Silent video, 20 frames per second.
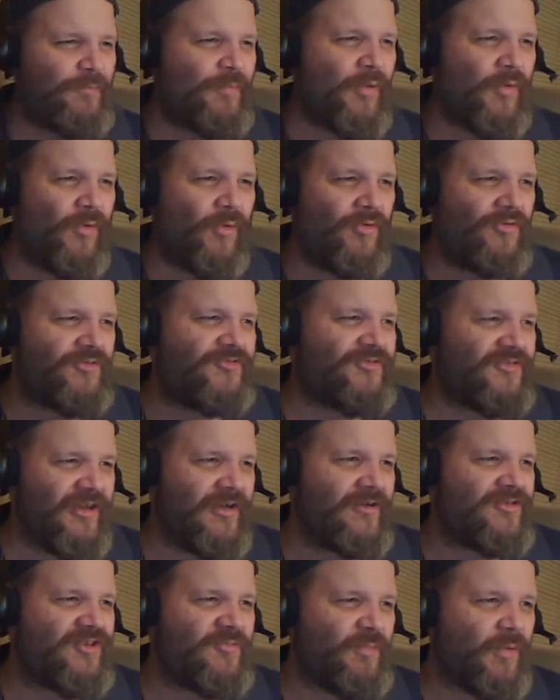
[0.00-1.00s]
pulls
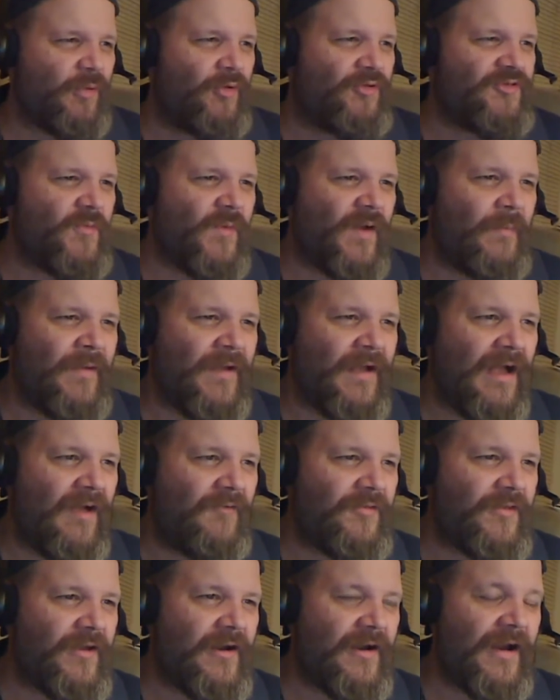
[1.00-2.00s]
the webbing off
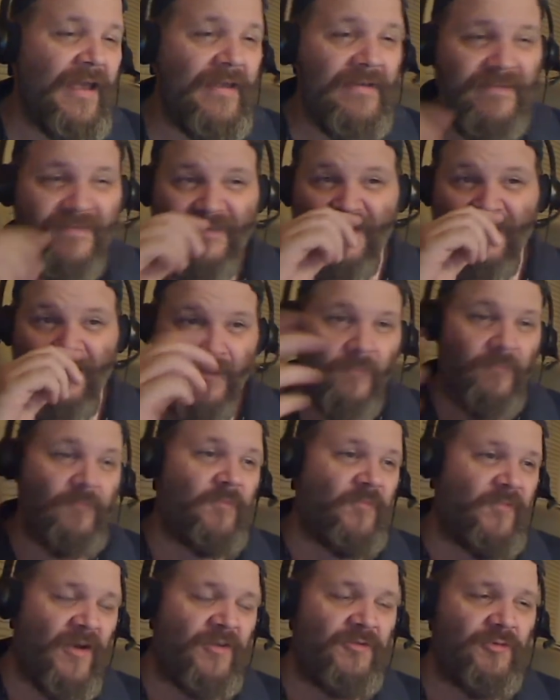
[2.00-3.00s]
there. And,
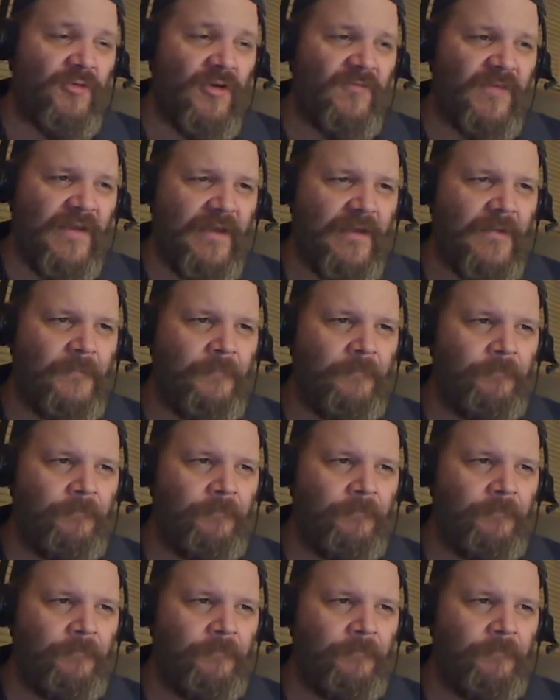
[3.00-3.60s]
fun trivia.